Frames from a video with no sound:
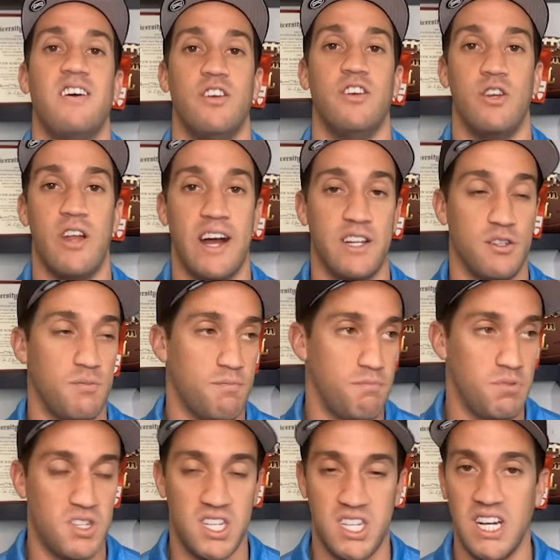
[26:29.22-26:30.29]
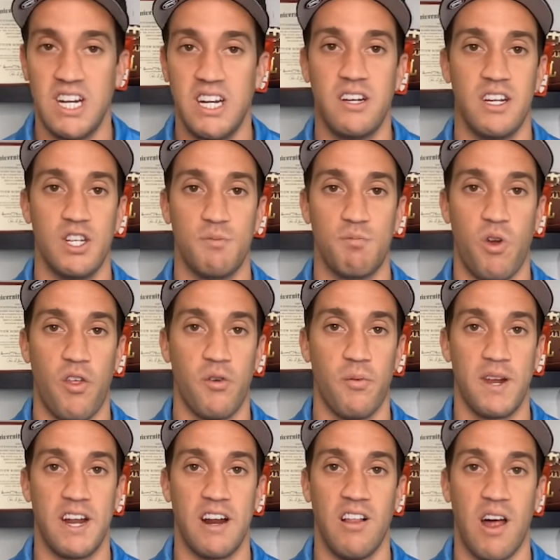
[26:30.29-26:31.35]
and has seen his brother
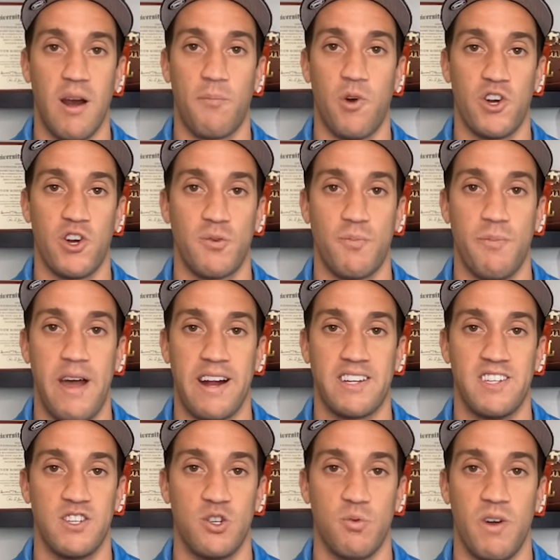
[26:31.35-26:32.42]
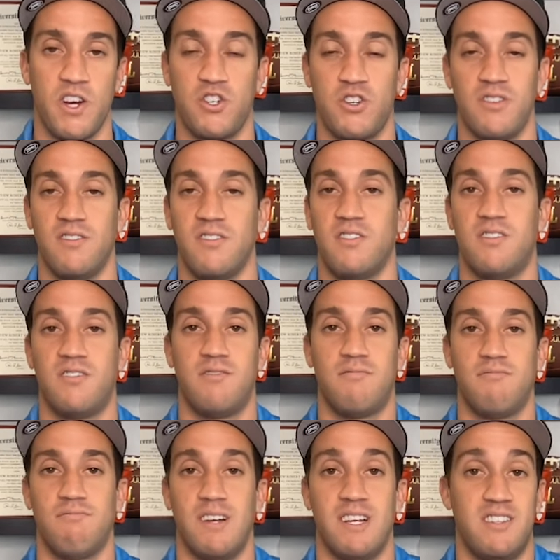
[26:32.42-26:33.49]
be in a lot of pressure-packed situations,
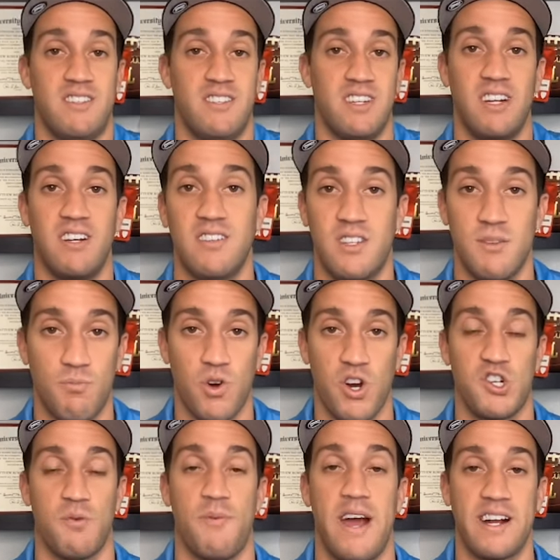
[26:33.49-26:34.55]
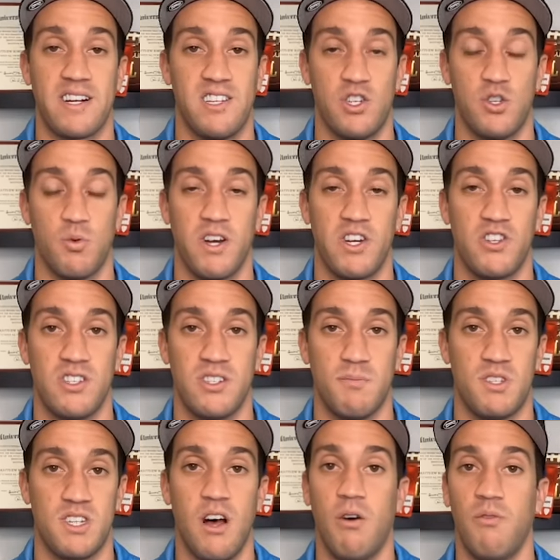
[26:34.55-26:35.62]
has seen some pressure-packed situations
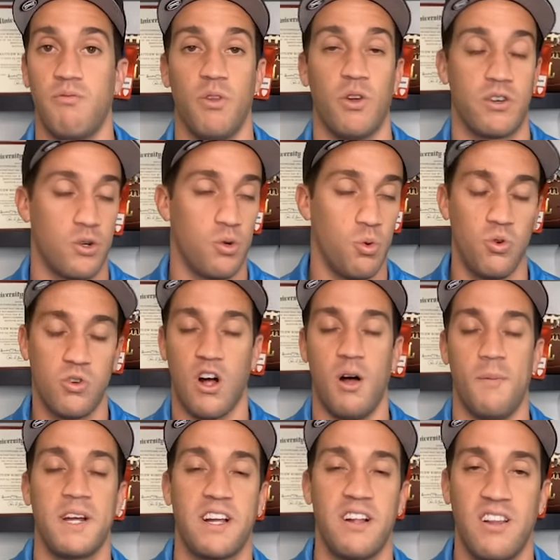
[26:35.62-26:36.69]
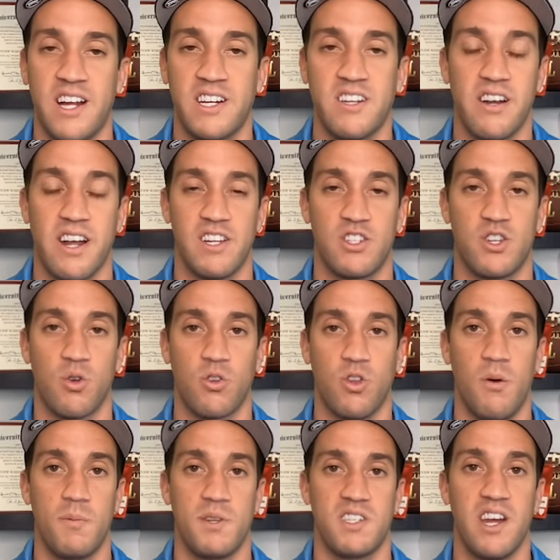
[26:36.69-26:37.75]
himself. Looked cool, calm, and collected against
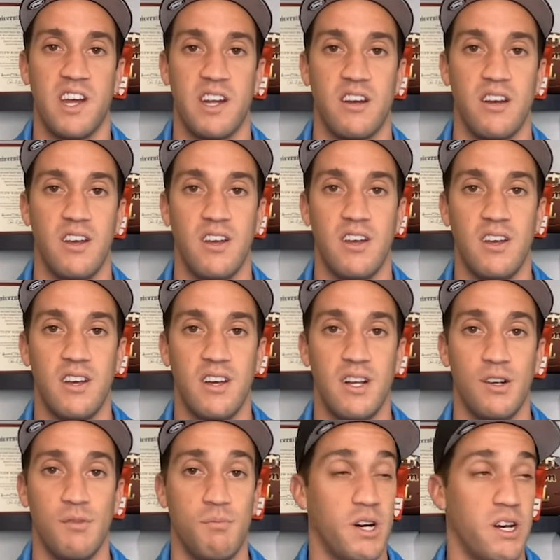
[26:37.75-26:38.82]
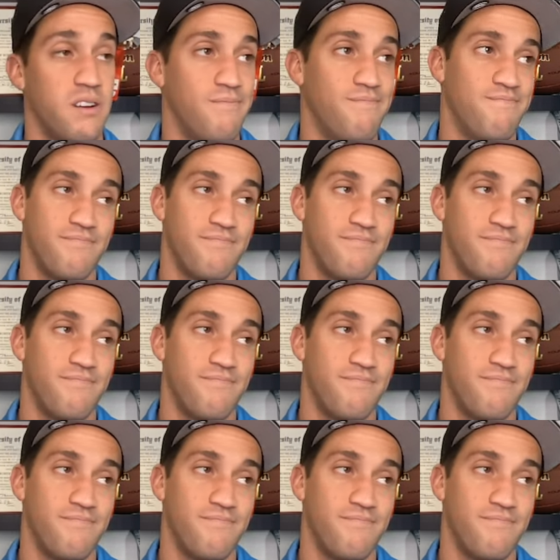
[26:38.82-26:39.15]
Oklahoma State. But